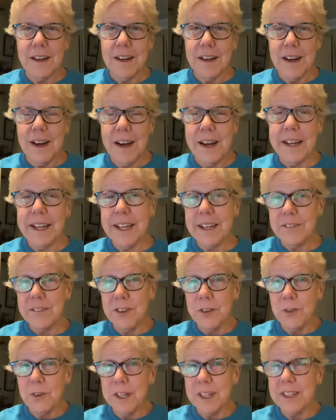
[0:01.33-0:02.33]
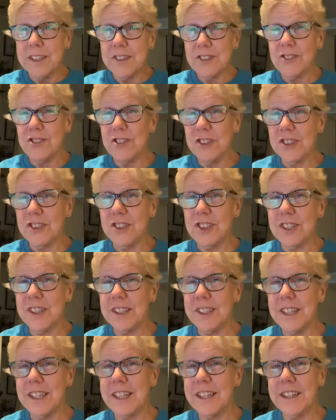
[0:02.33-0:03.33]
Hi everyone, it's Trisha the
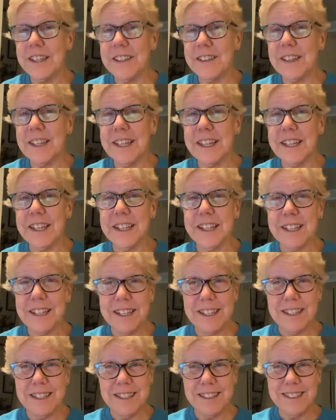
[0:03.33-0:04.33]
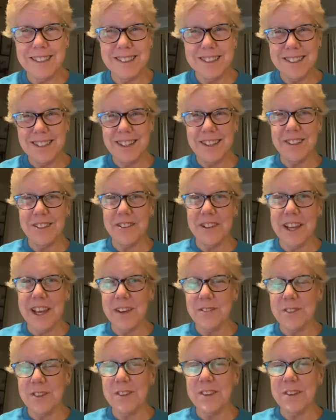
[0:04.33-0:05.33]
Knitting Lady. I know you
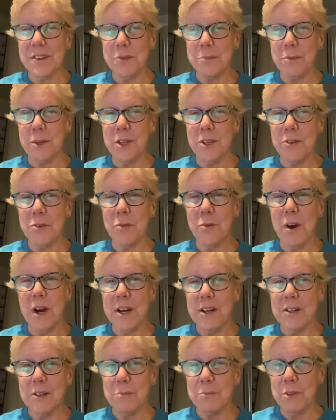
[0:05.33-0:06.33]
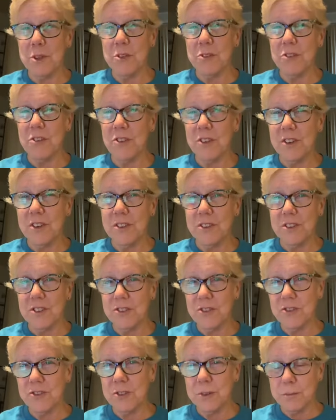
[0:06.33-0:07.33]
haven't seen me in a while. I'm usually on a
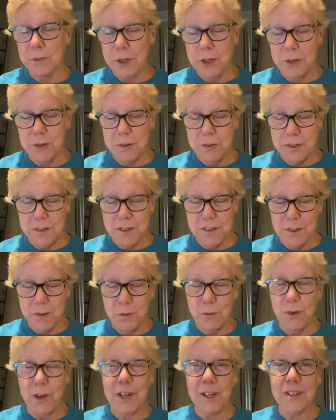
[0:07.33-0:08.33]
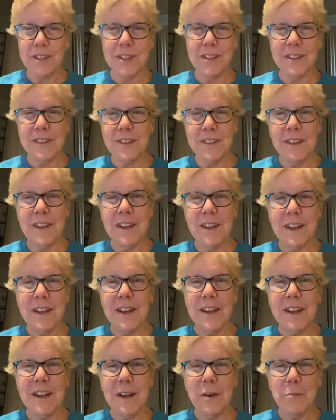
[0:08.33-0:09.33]
trip going somewhere.
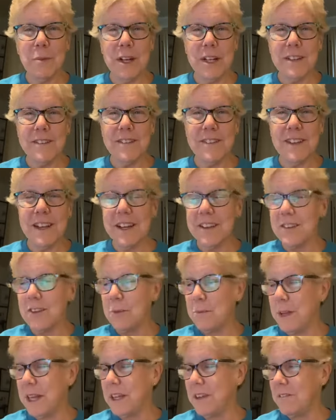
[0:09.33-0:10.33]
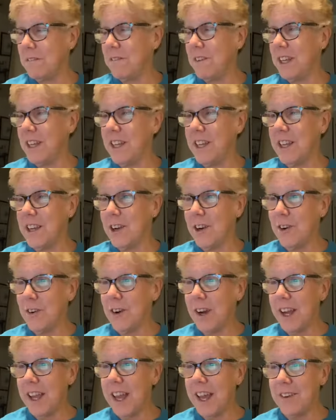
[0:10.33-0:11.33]
But I decided to make a video.
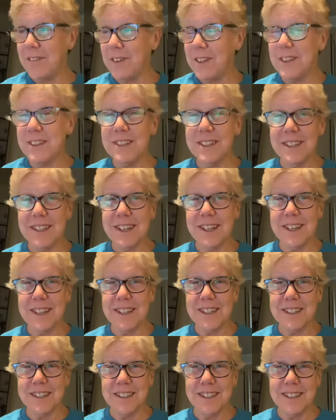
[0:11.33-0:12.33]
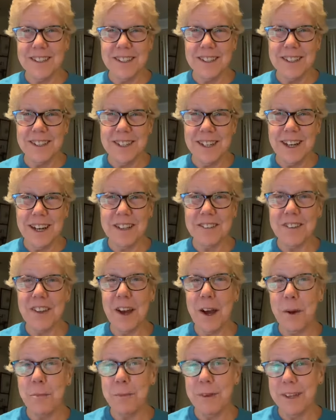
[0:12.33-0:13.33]
I have a
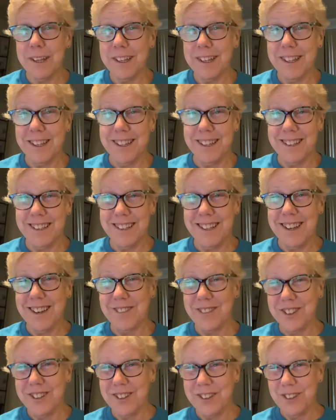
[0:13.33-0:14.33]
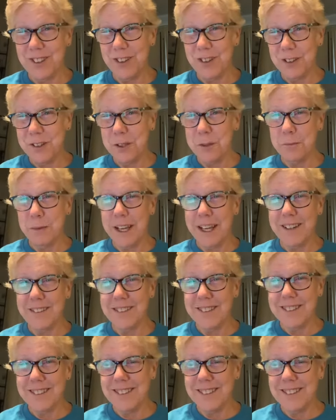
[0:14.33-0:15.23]
topic I'm going to talk about.